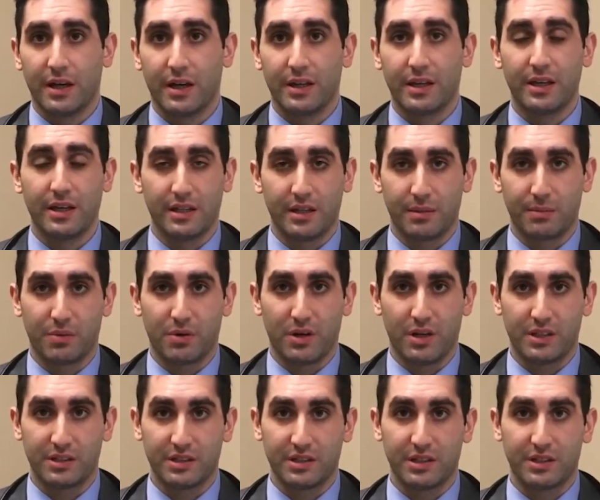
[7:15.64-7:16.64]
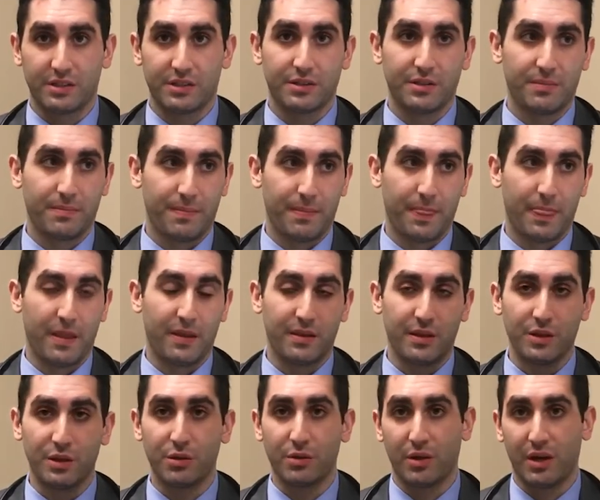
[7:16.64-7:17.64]
healing process and
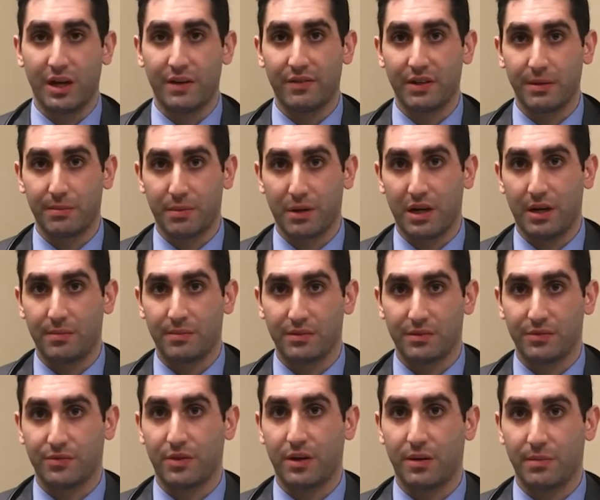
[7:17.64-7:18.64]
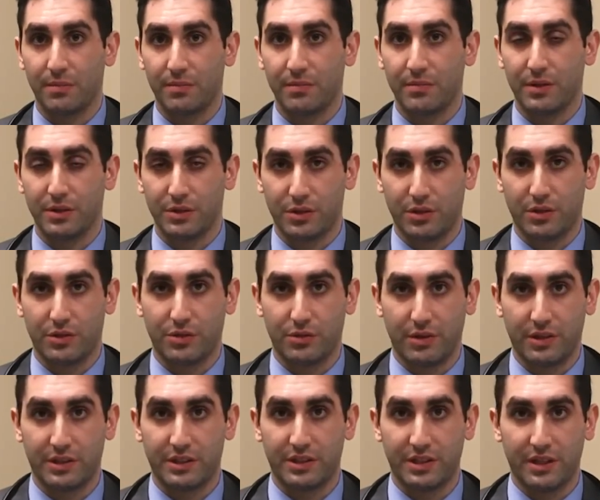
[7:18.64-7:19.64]
that you don't have any problems from the
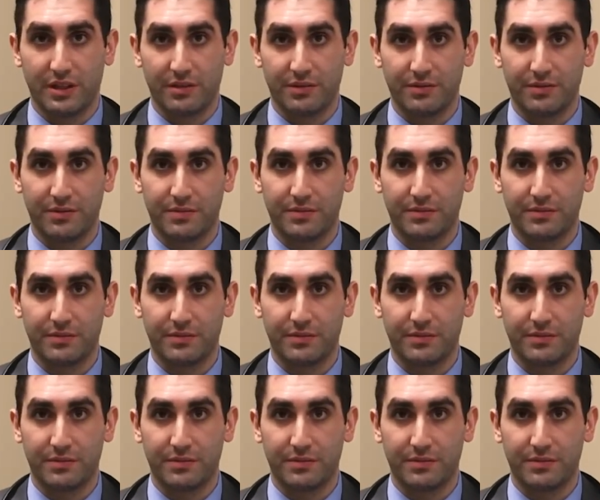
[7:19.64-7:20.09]
surgery itself.